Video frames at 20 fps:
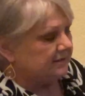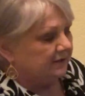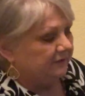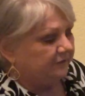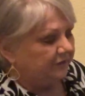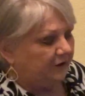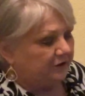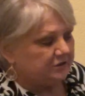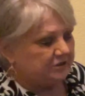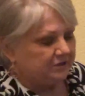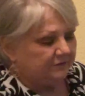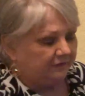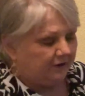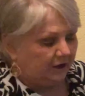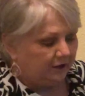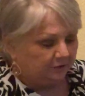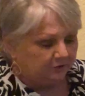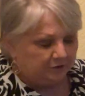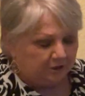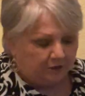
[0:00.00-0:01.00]
And first of
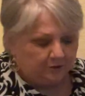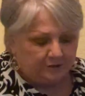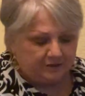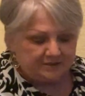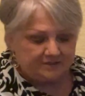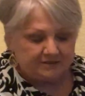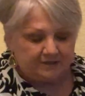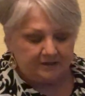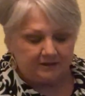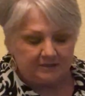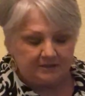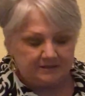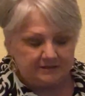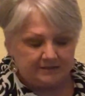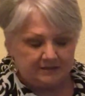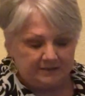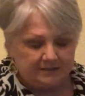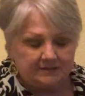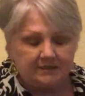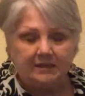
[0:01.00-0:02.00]
all, notice that this
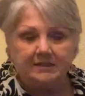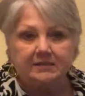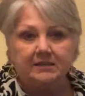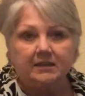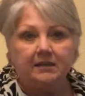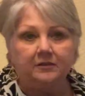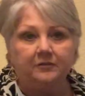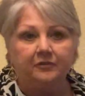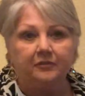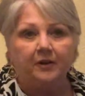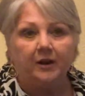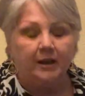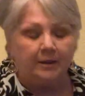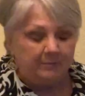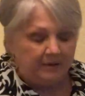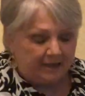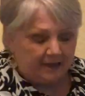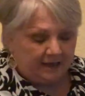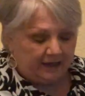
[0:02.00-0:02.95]
is a 10 frame,